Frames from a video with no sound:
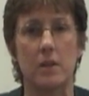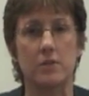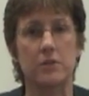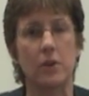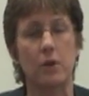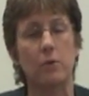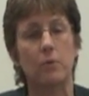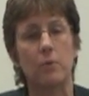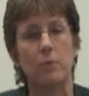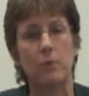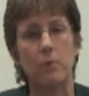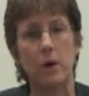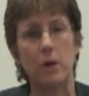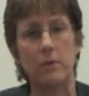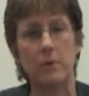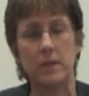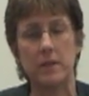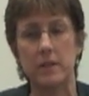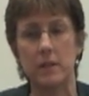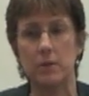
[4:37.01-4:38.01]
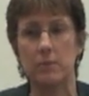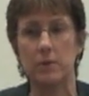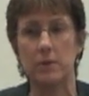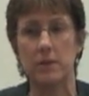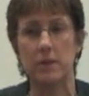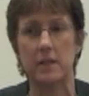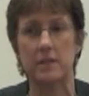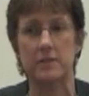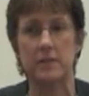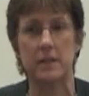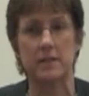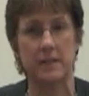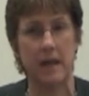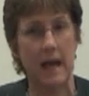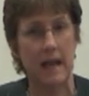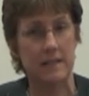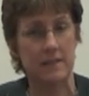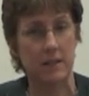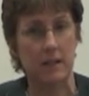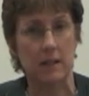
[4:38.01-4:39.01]
So what we did with this is,
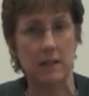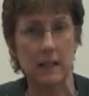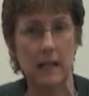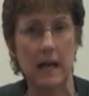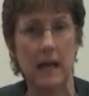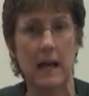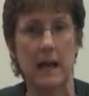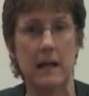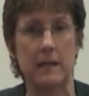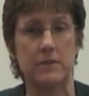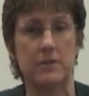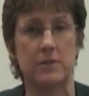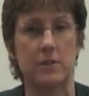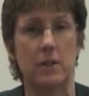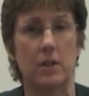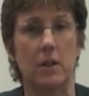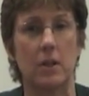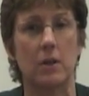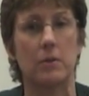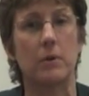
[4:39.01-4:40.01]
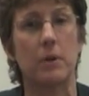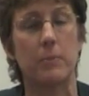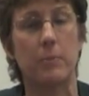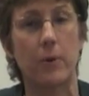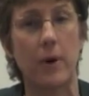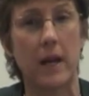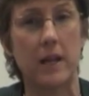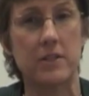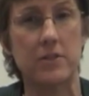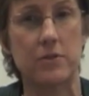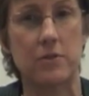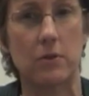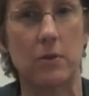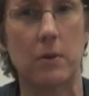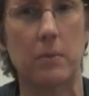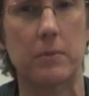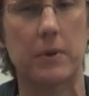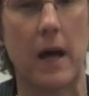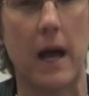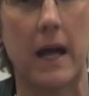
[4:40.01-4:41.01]
as a class, we
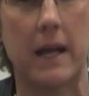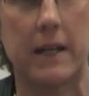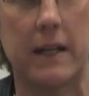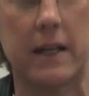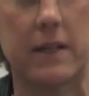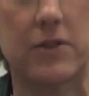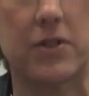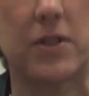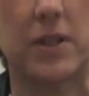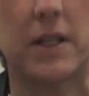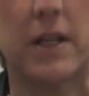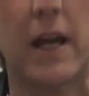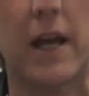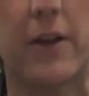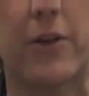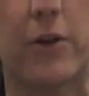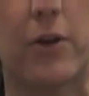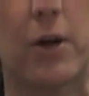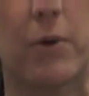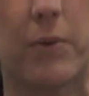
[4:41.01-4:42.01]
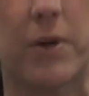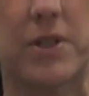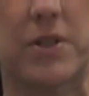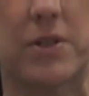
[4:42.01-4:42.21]
brainstormed ideas together and we